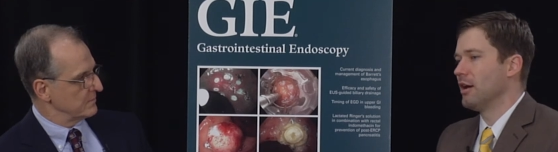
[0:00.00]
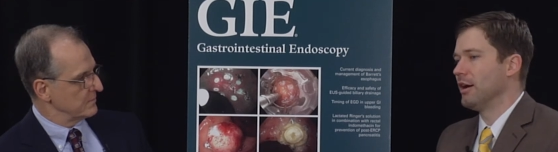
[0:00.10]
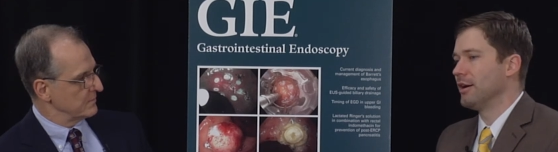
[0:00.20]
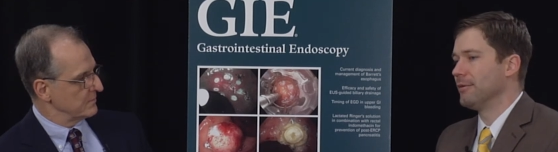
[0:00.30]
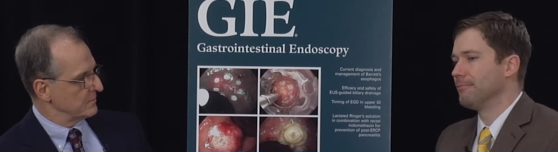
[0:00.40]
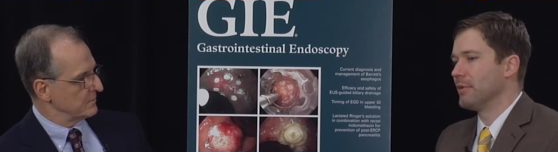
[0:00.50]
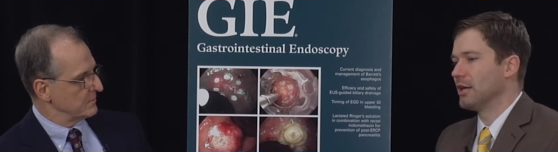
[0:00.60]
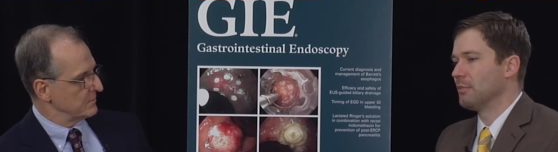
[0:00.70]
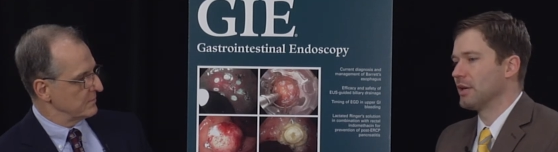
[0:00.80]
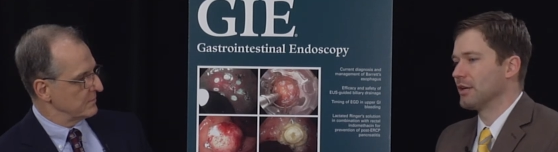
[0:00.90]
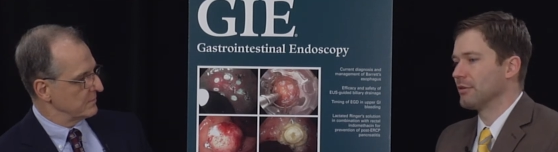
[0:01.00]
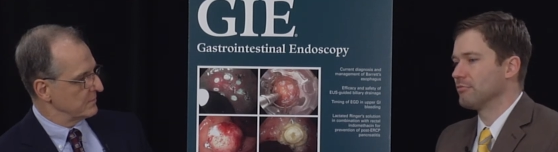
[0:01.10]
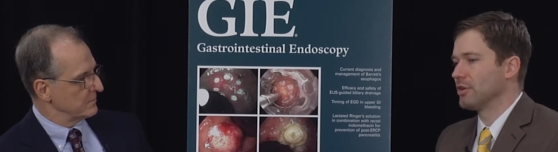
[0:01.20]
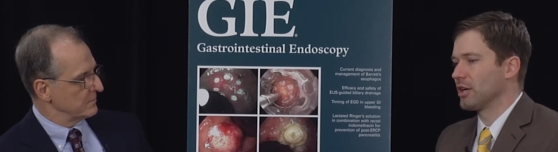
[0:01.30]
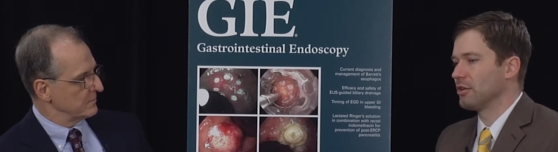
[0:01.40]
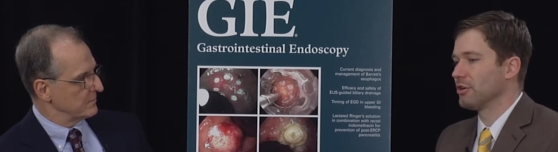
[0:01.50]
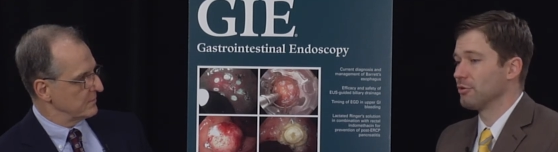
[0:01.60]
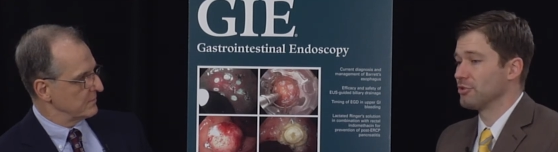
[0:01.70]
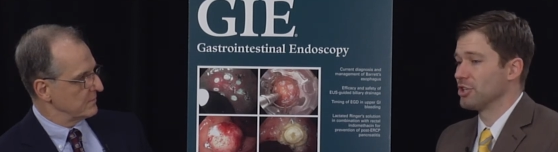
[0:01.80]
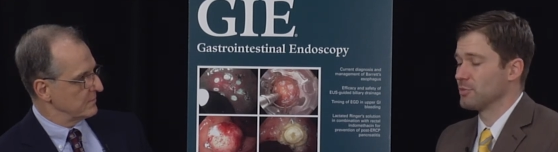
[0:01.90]
Speaker 1: um, and make a, a,
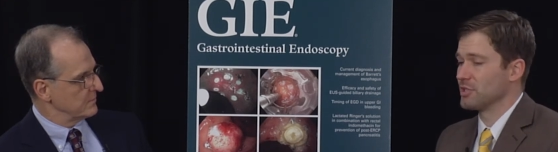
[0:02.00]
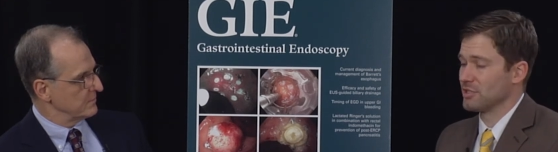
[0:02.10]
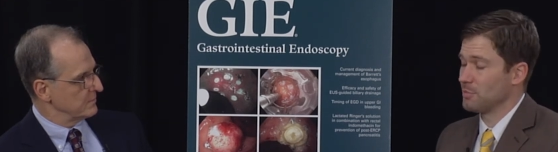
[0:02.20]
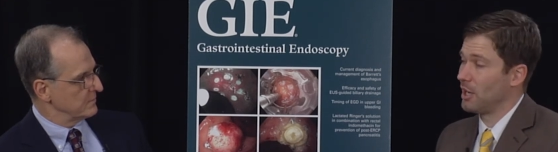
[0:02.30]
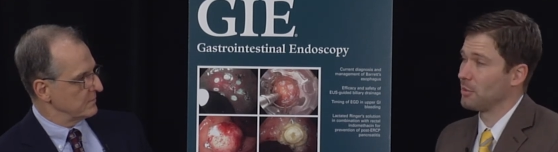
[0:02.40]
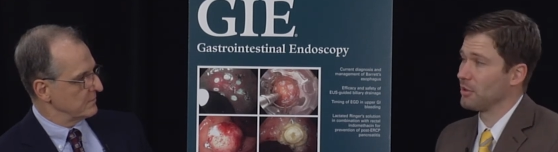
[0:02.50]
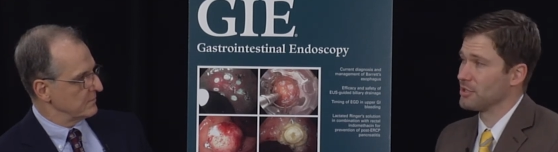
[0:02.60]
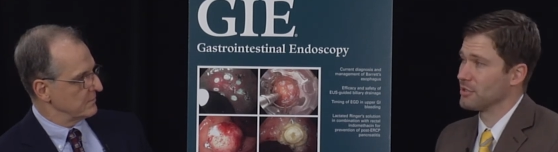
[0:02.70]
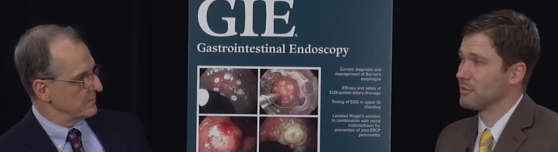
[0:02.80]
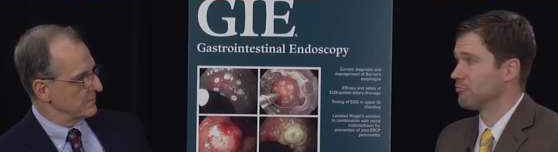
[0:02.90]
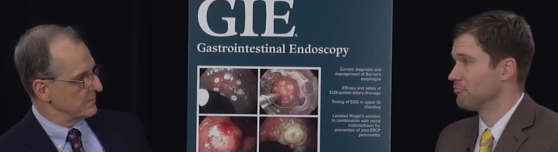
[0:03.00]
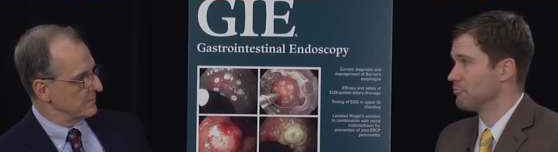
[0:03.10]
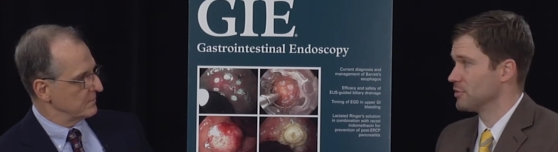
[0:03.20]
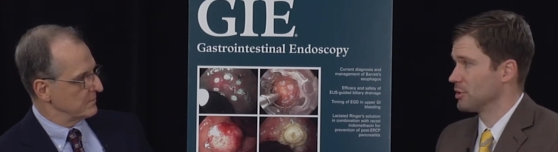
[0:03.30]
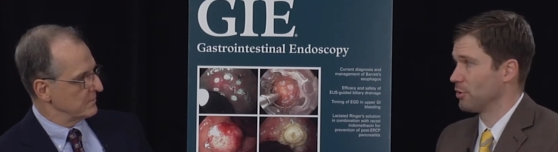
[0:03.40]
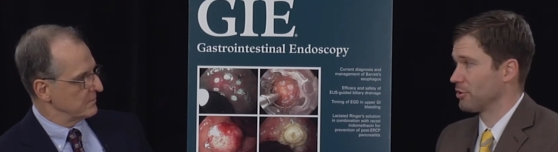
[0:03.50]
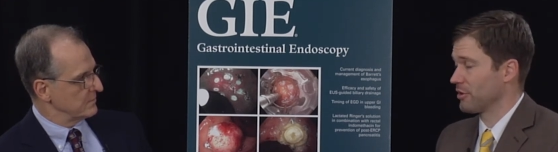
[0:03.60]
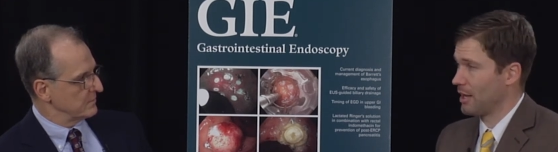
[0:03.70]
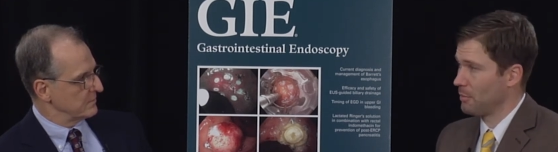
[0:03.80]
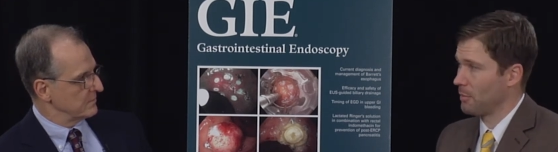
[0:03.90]
clinical judgment: is this population similar to
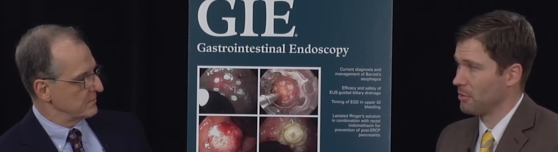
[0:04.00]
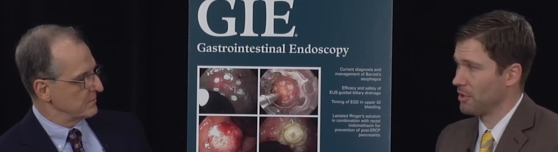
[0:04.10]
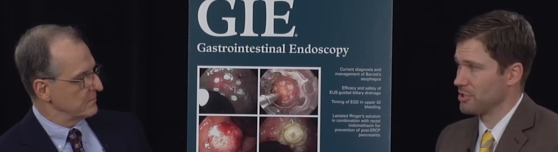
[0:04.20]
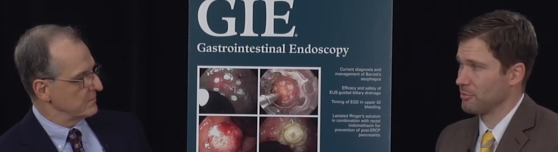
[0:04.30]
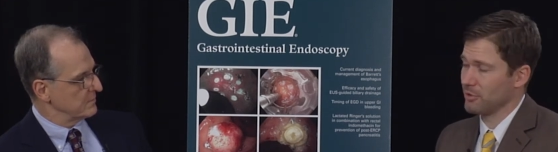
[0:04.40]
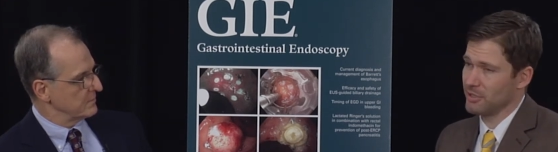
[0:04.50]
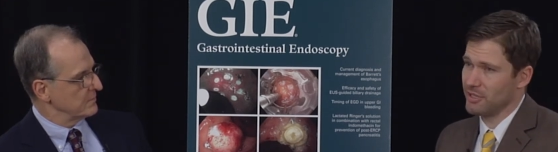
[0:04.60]
that population? Were the